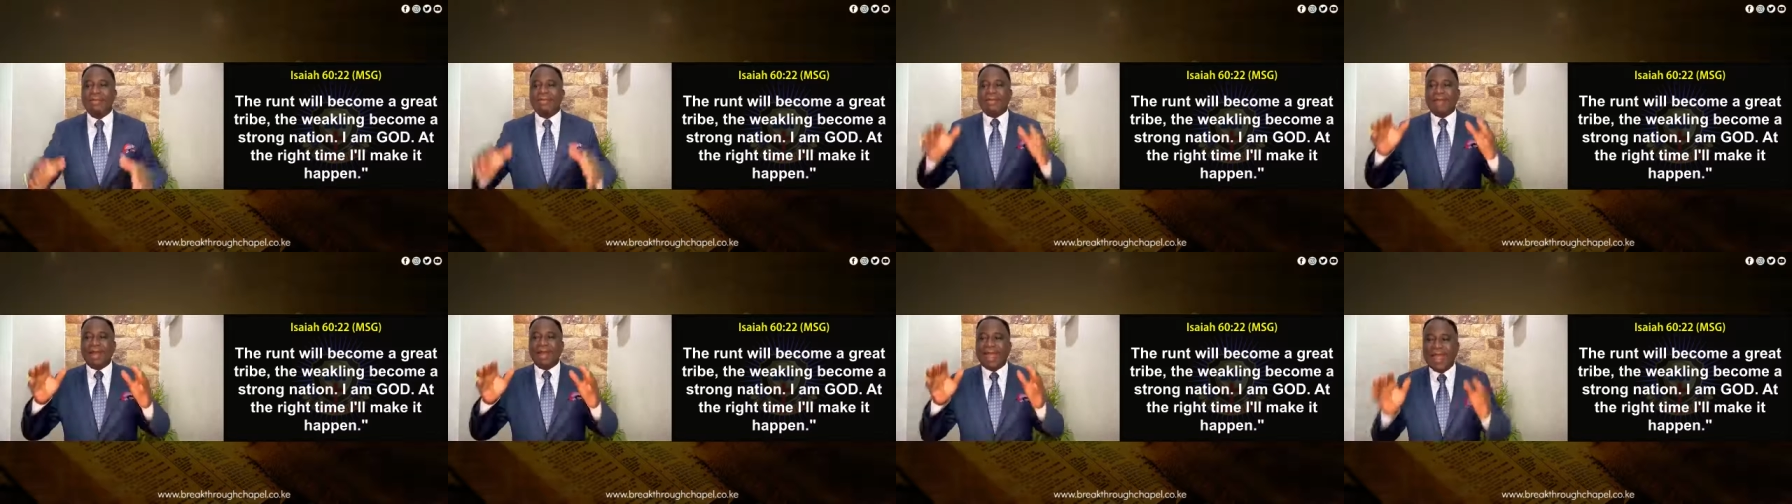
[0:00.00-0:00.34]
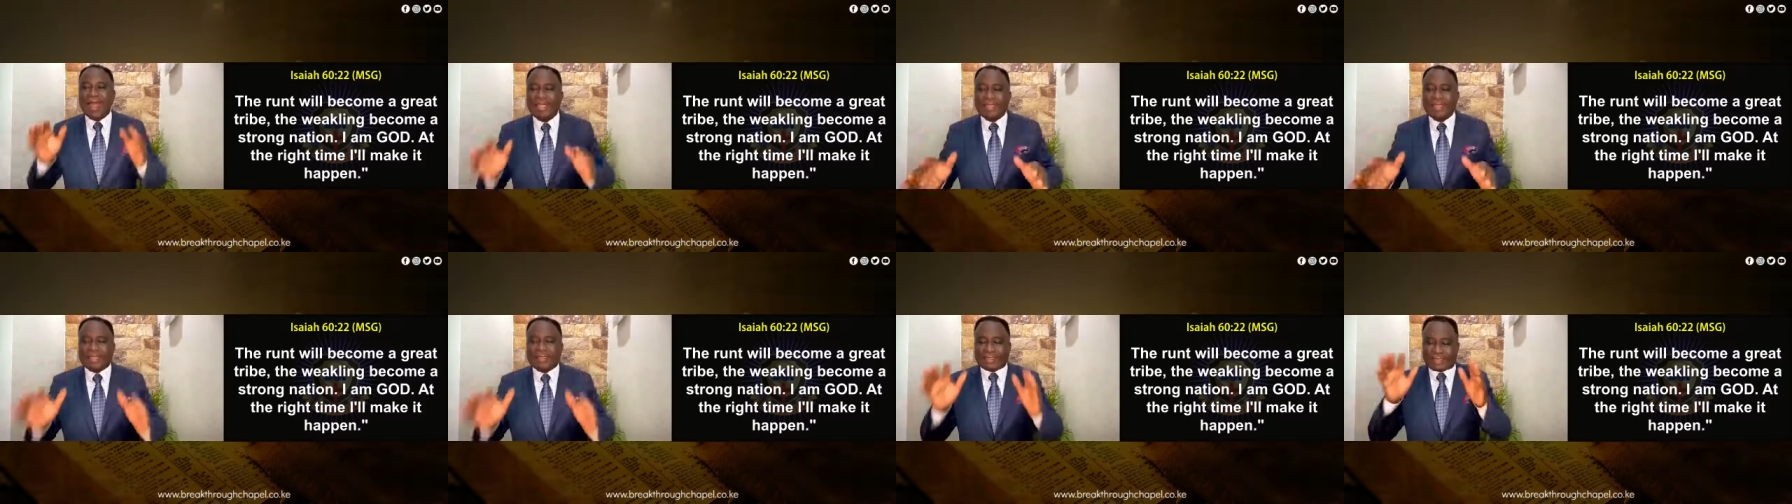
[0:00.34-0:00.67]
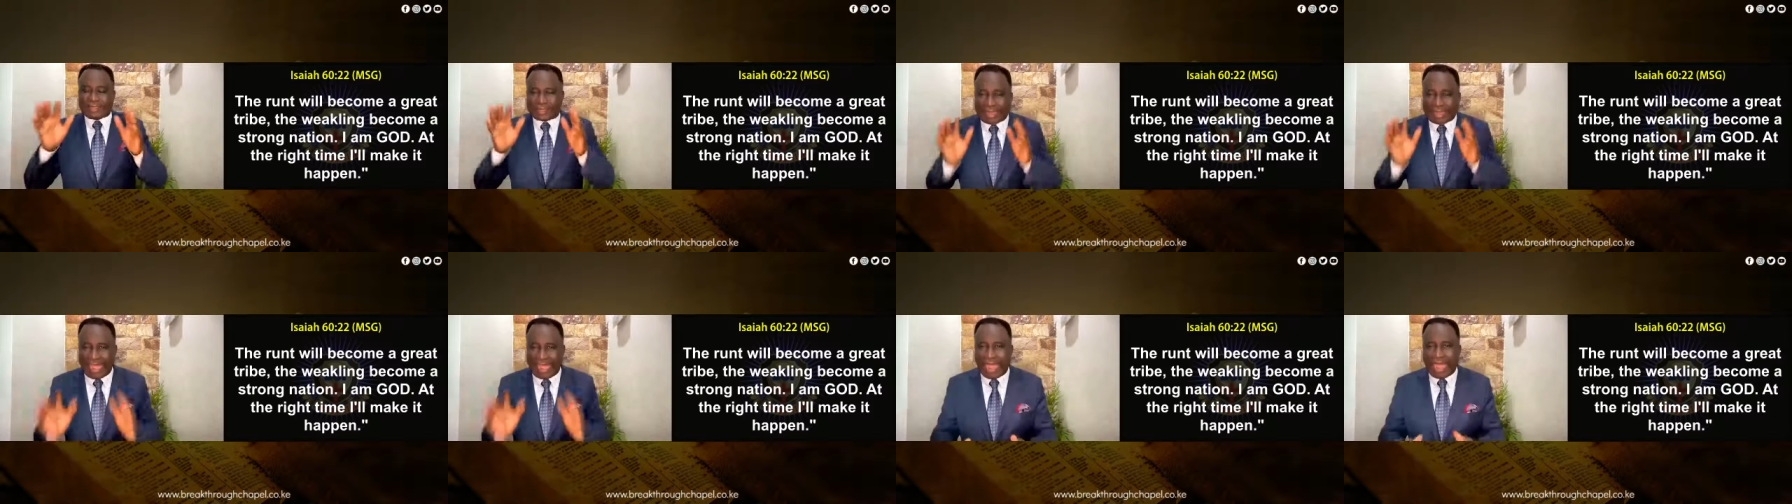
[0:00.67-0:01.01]
right
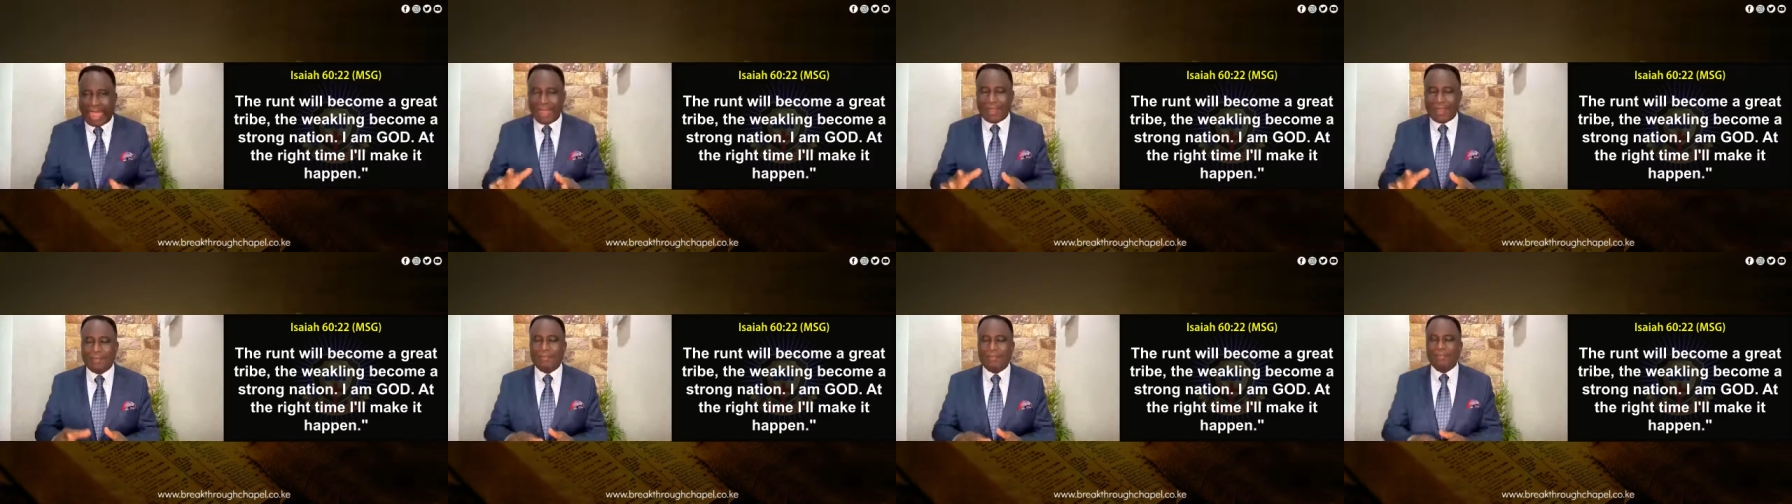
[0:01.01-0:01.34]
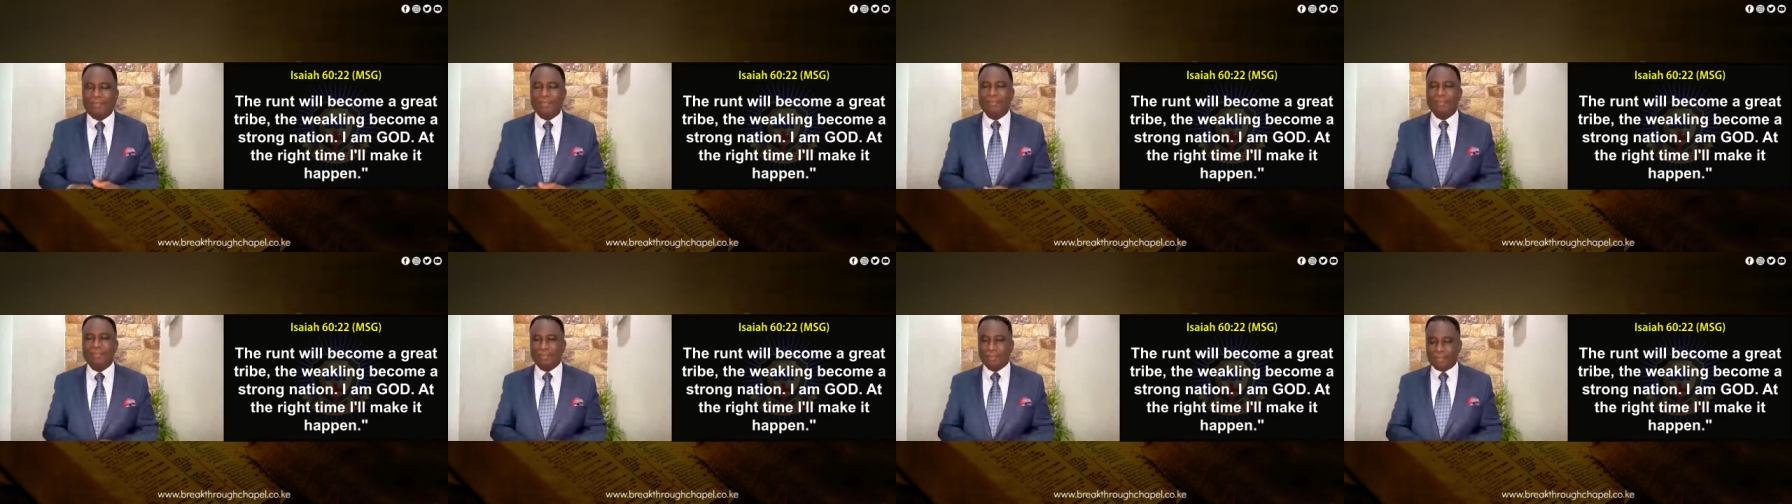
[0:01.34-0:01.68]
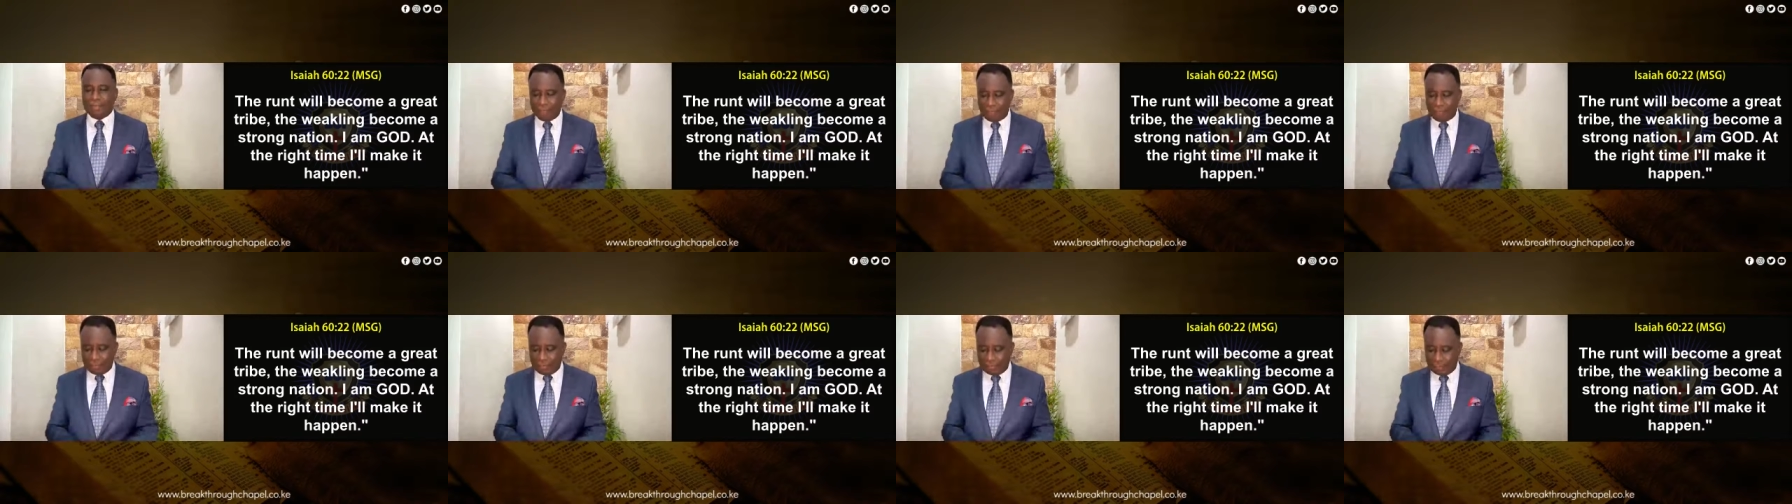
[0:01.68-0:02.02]
time,
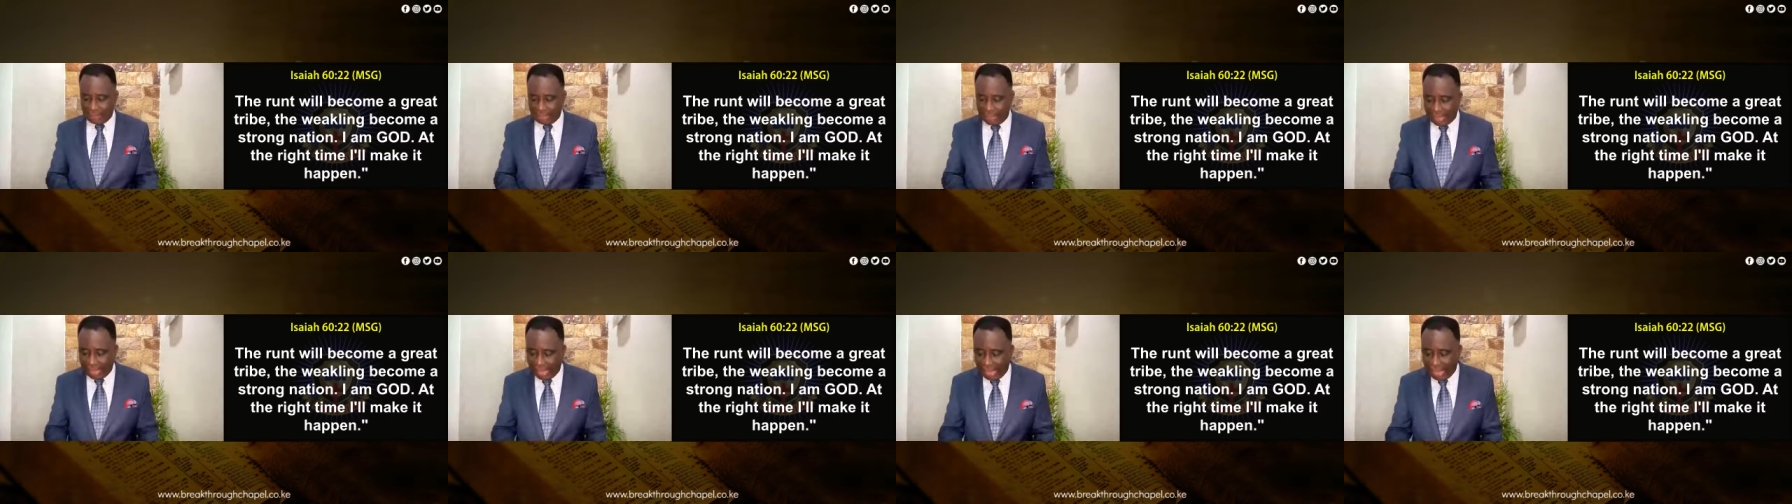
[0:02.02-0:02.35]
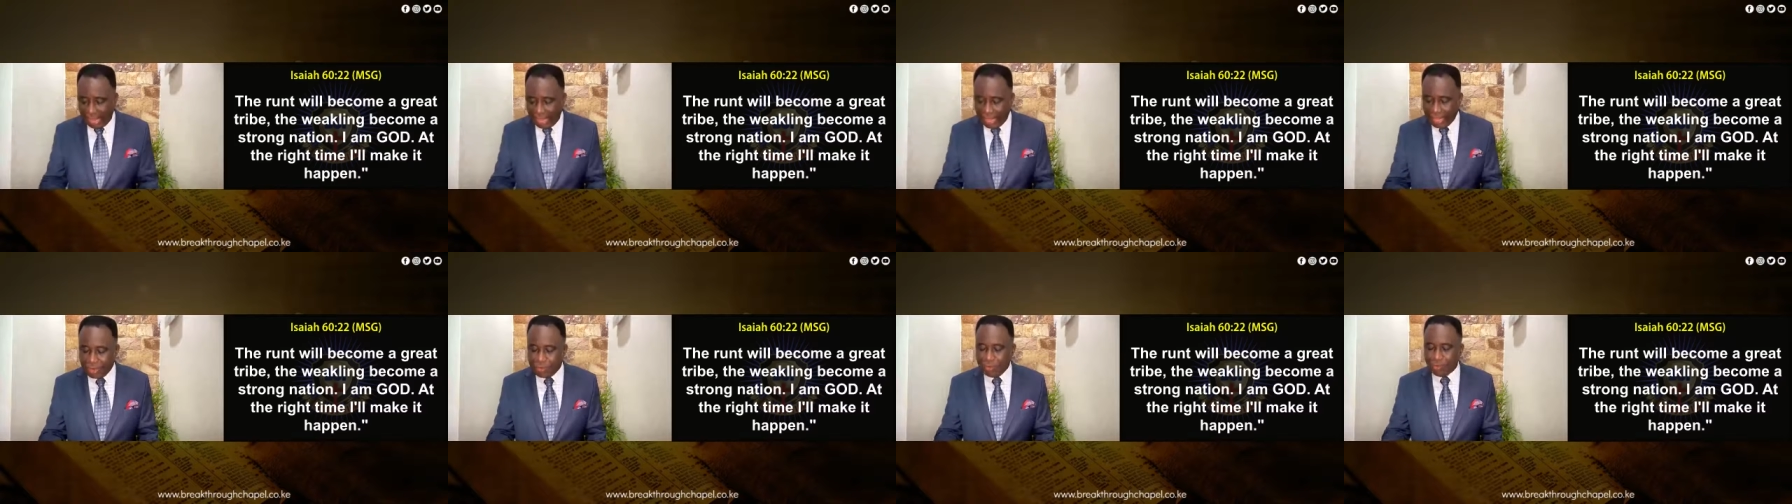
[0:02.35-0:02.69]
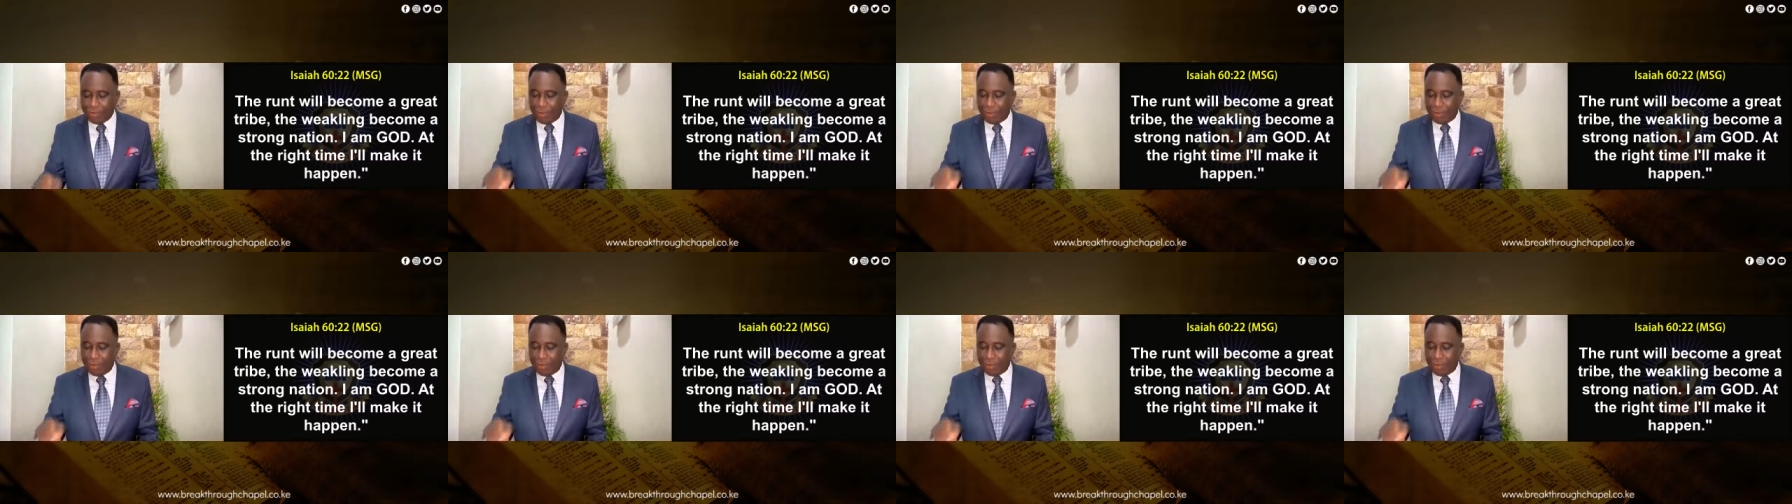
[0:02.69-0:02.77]
I